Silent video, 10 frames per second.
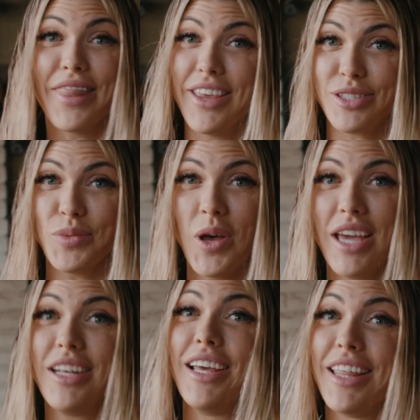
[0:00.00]
This
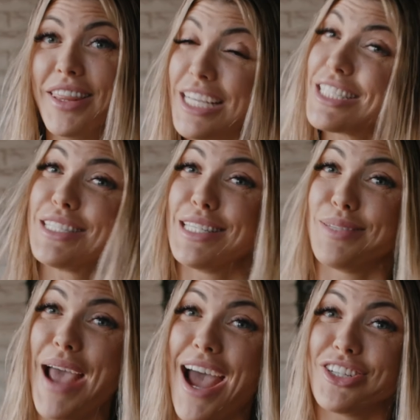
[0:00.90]
is a
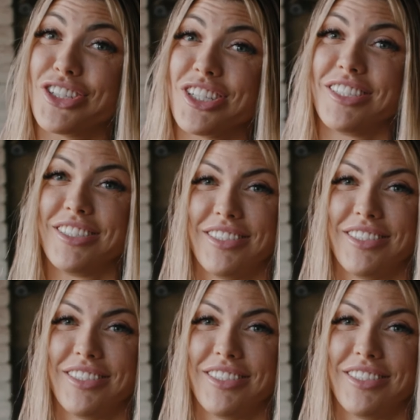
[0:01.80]
smash.